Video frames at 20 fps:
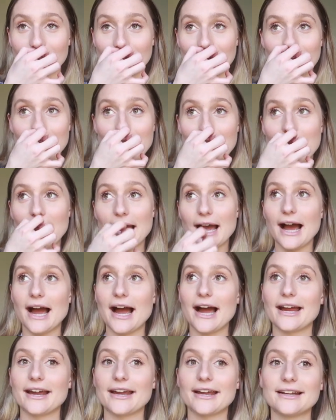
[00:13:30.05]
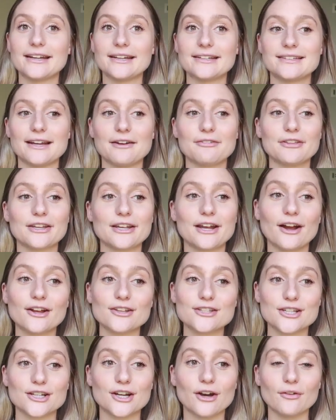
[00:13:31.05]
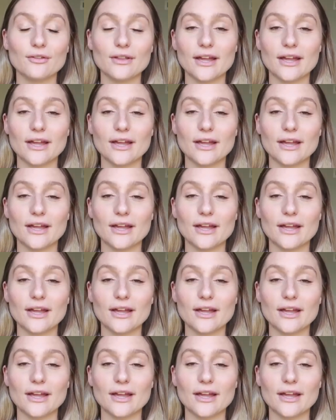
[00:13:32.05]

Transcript: Like I definitely got to know